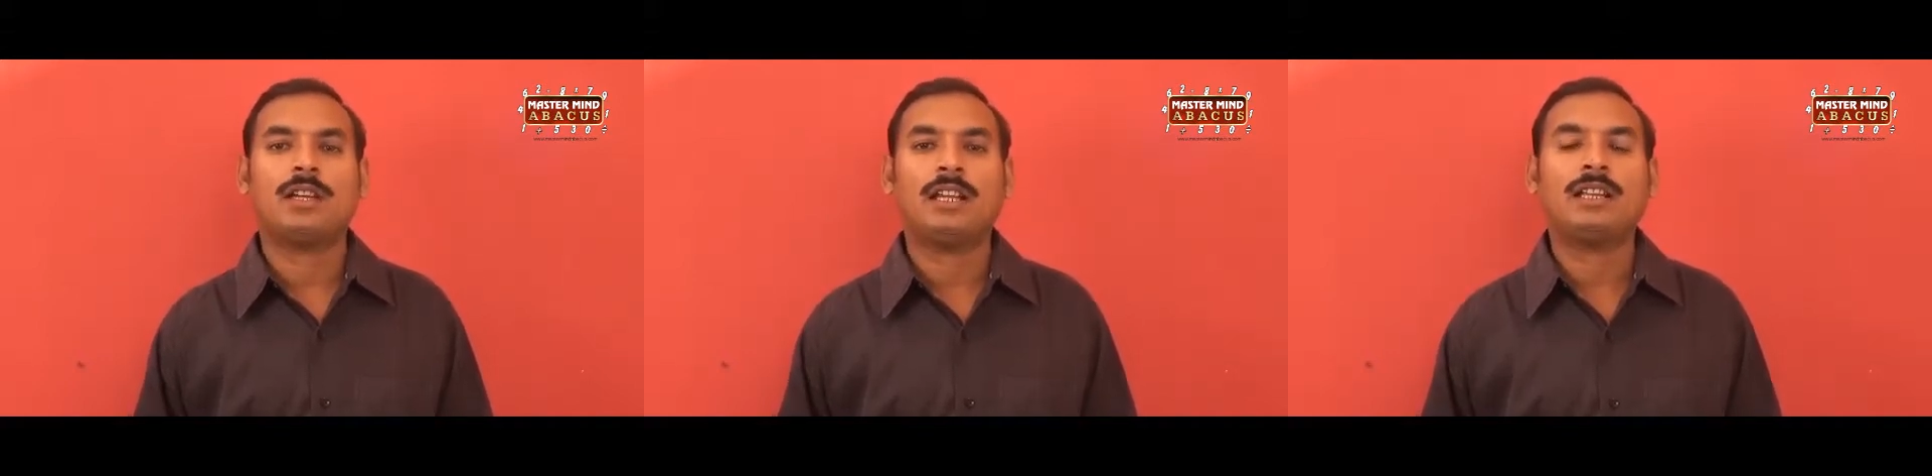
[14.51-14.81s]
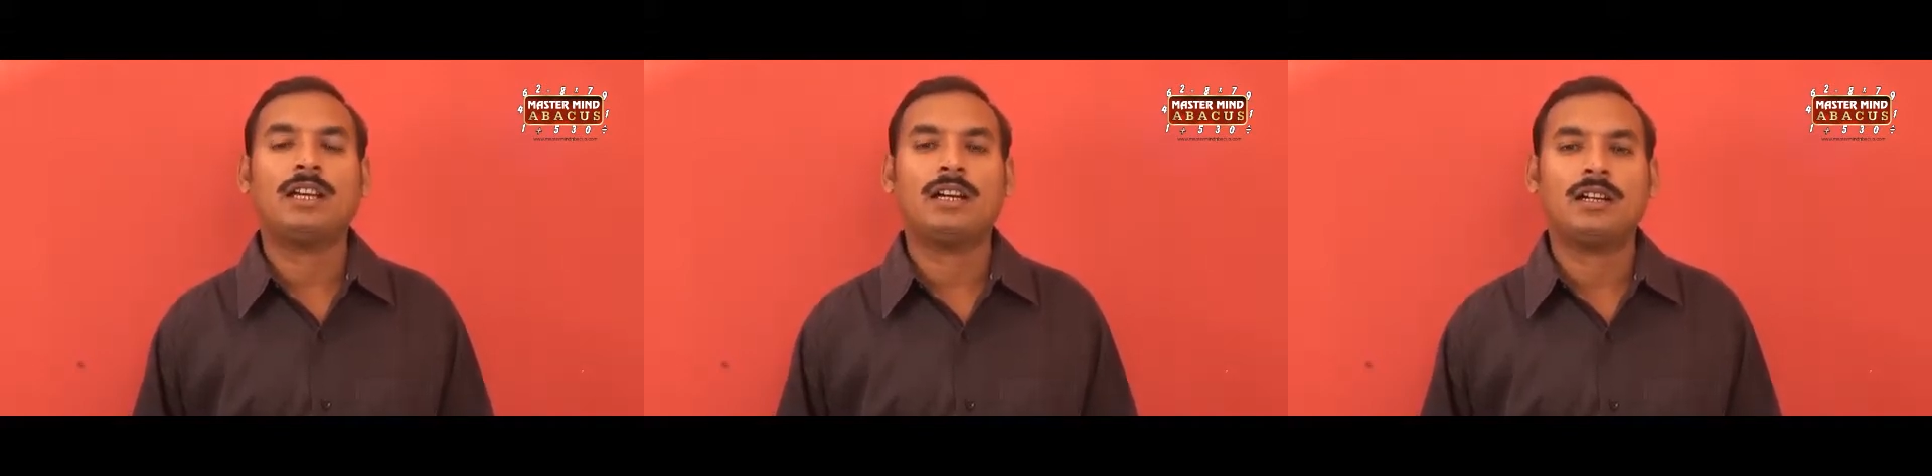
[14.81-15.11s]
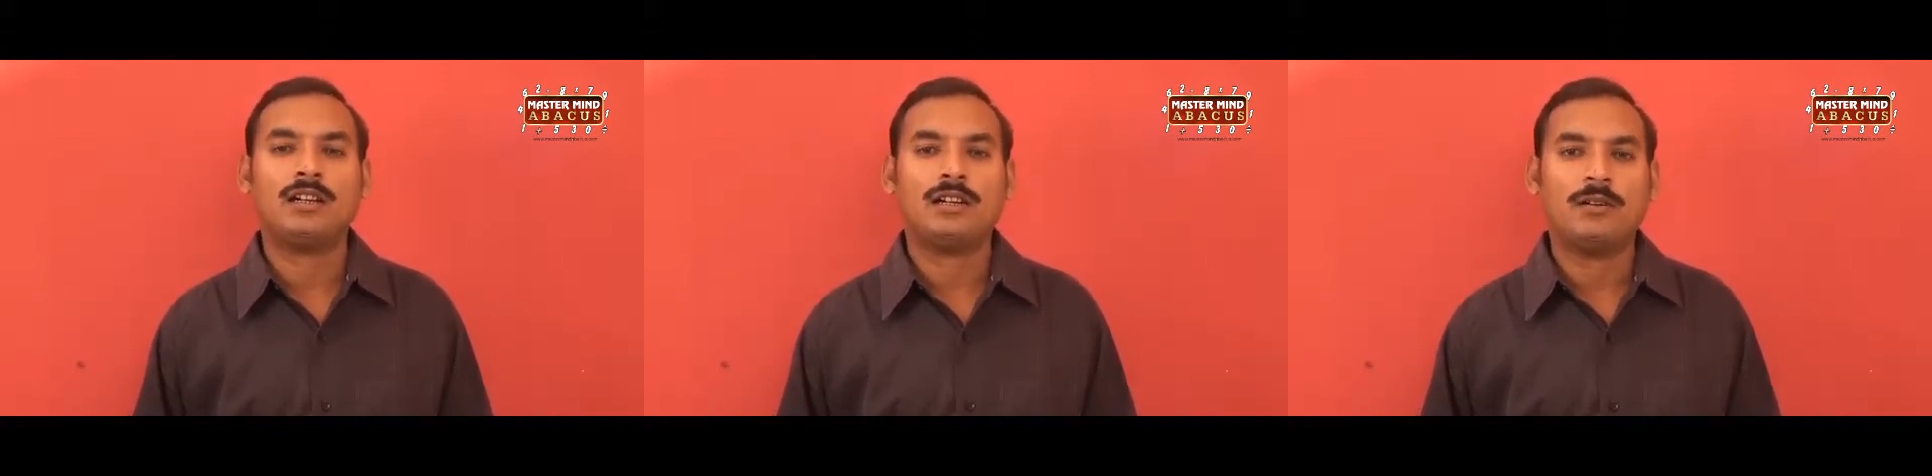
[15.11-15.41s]
in
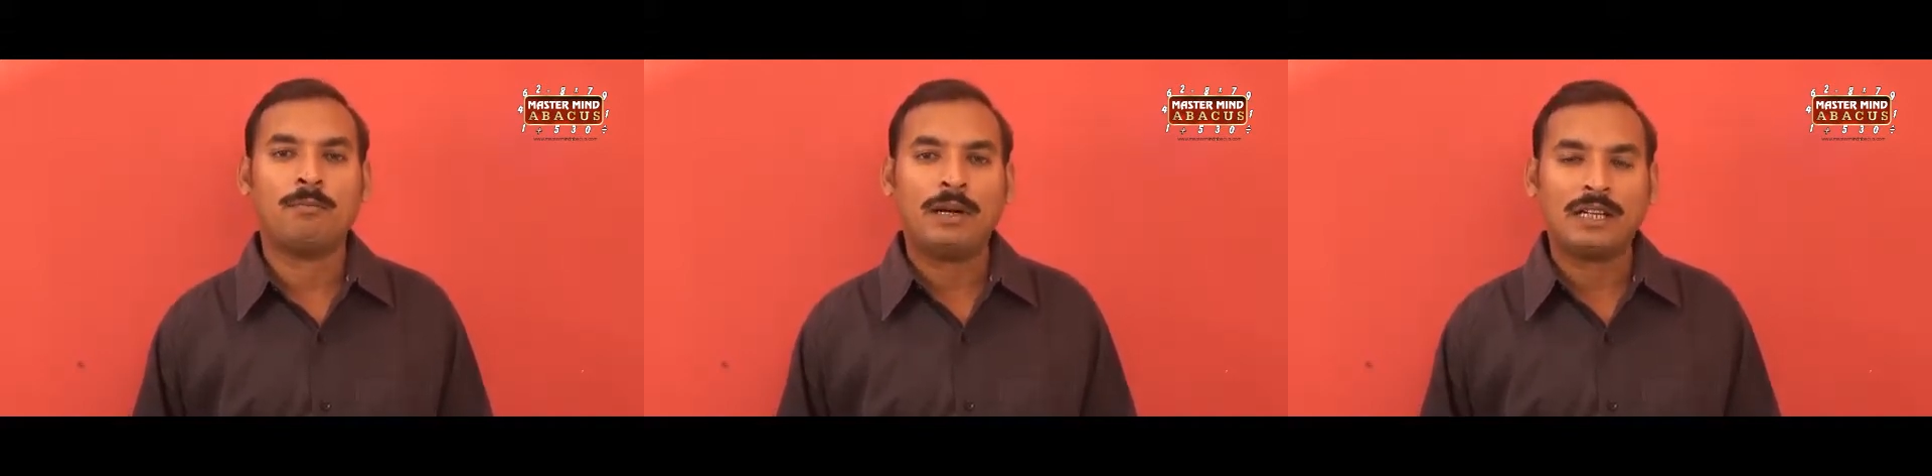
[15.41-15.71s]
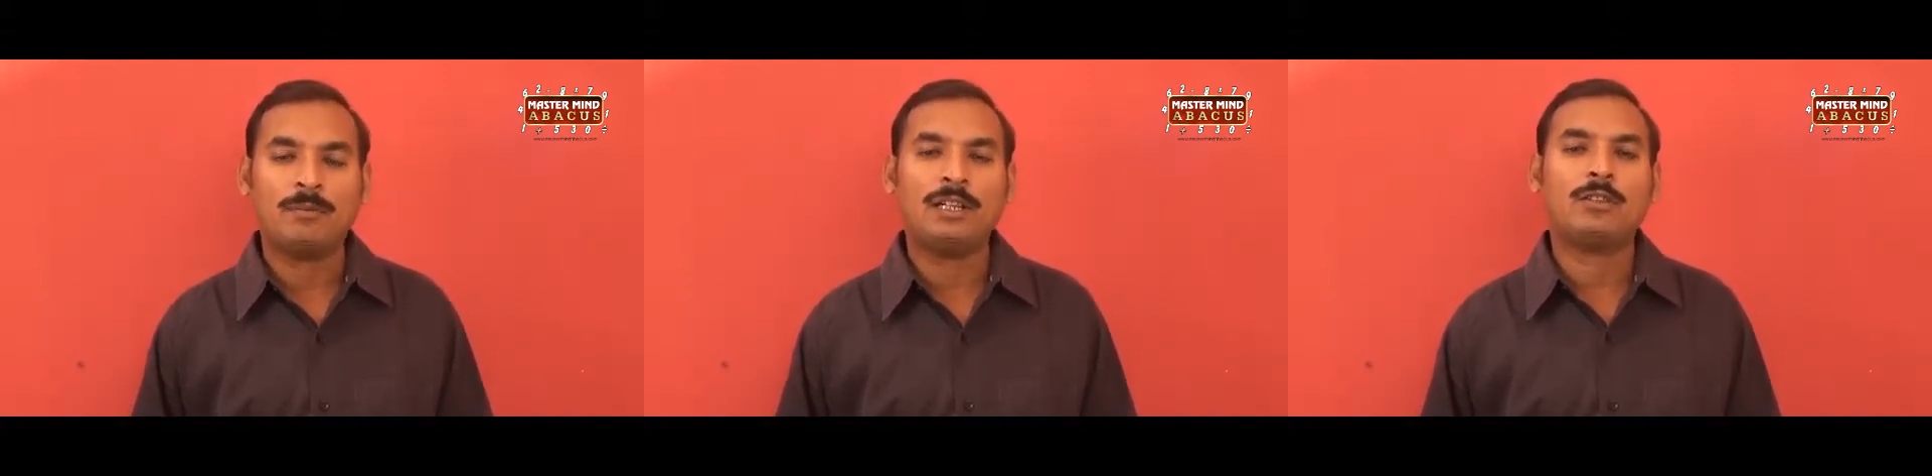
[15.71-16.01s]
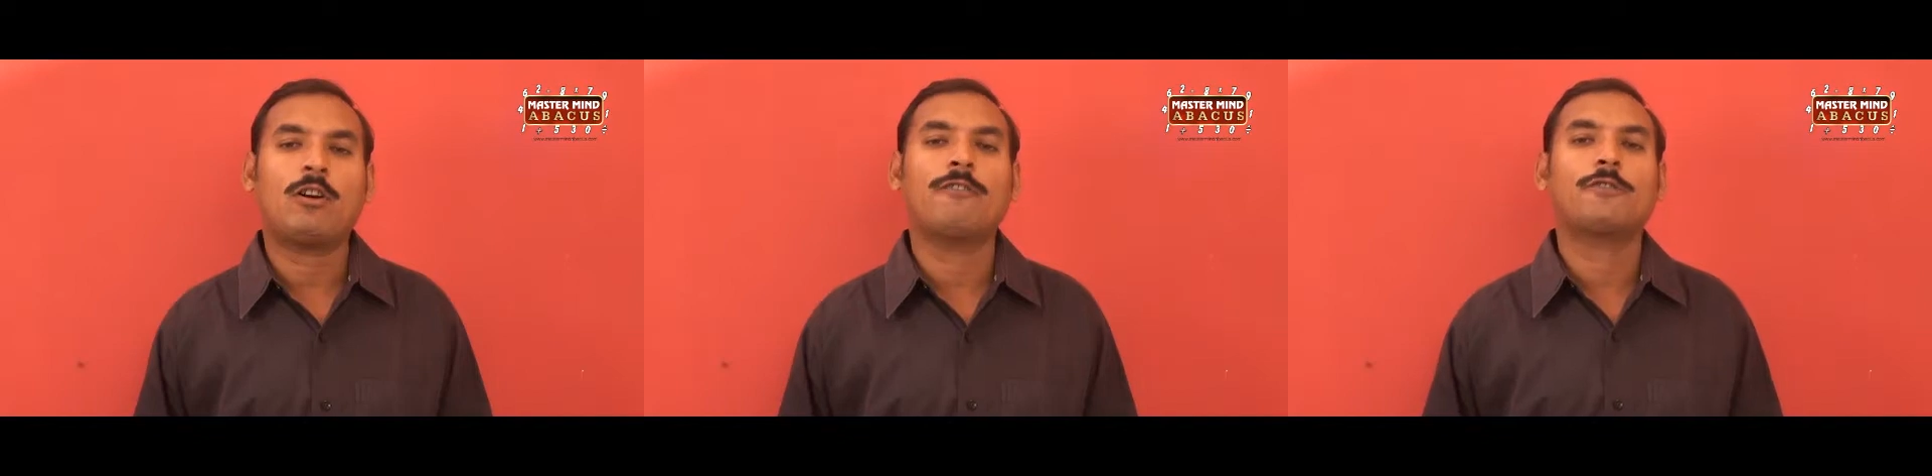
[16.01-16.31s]
the betterment
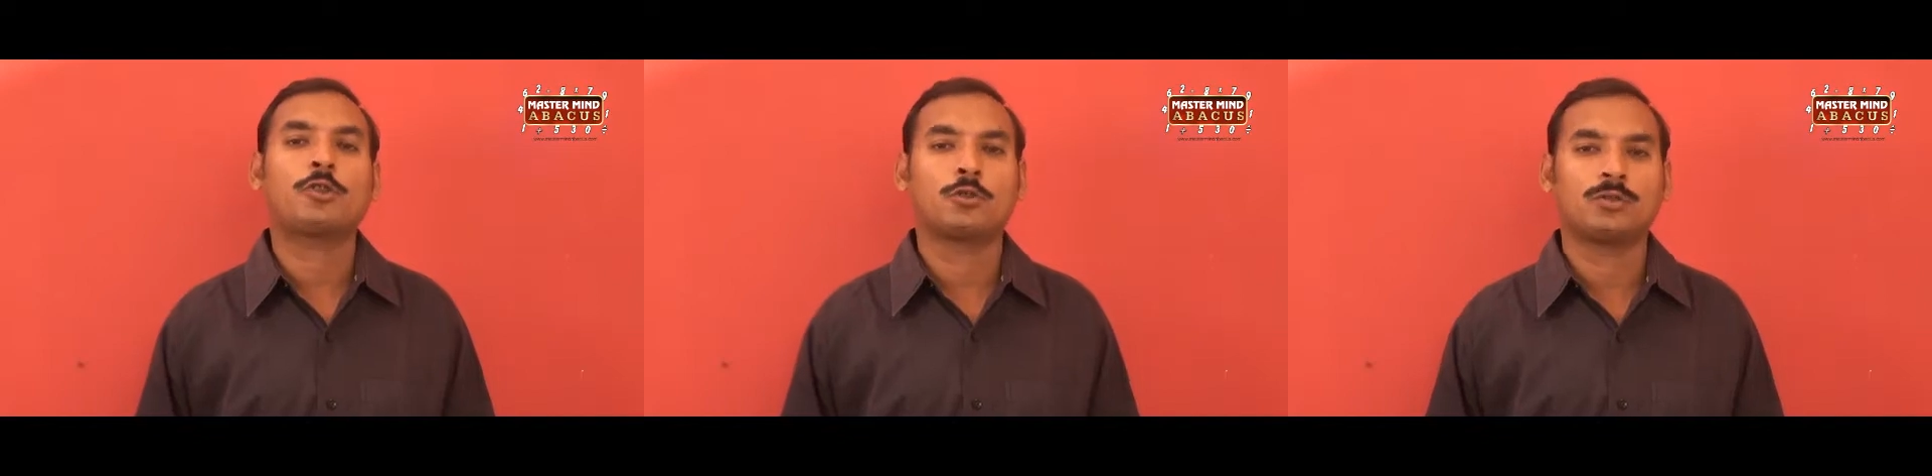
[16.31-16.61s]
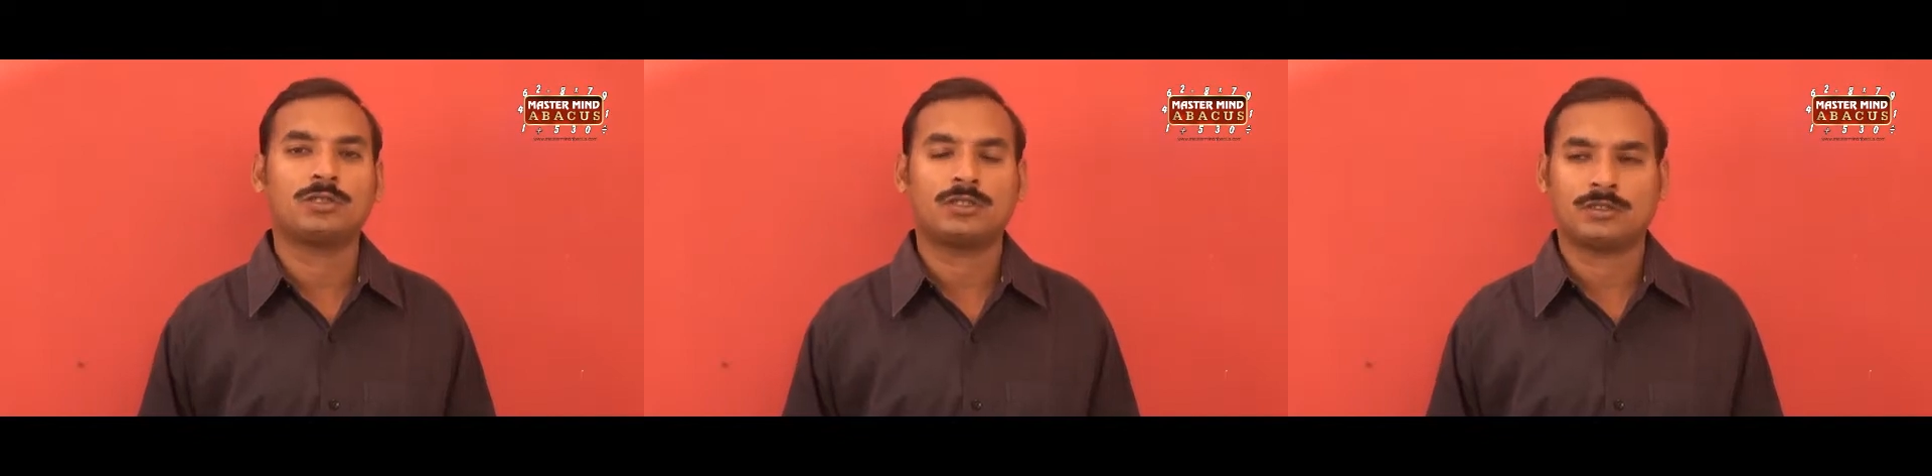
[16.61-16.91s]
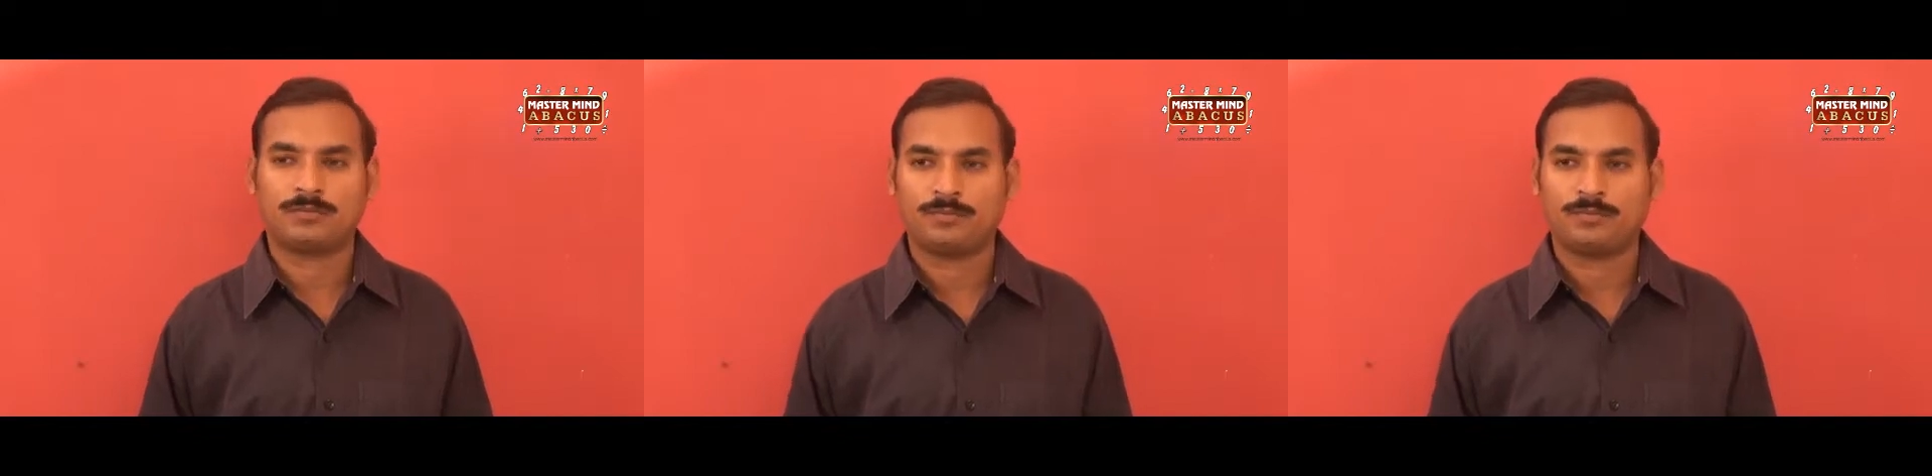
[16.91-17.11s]
of students.